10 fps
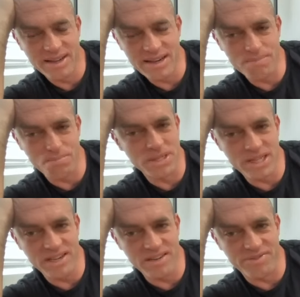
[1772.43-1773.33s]
I didn't
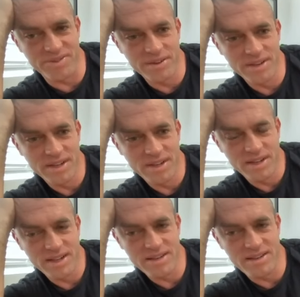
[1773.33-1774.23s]
believe
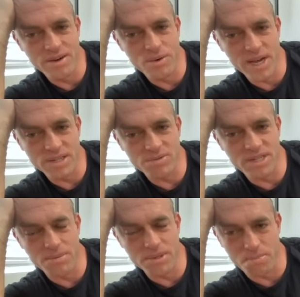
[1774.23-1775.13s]
until Wes
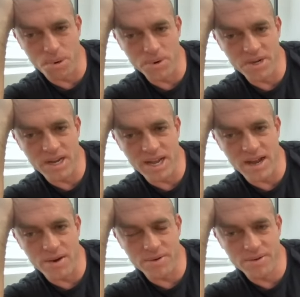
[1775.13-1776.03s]
was able to point it
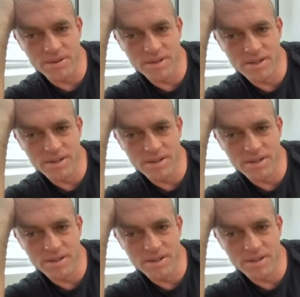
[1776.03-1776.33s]
out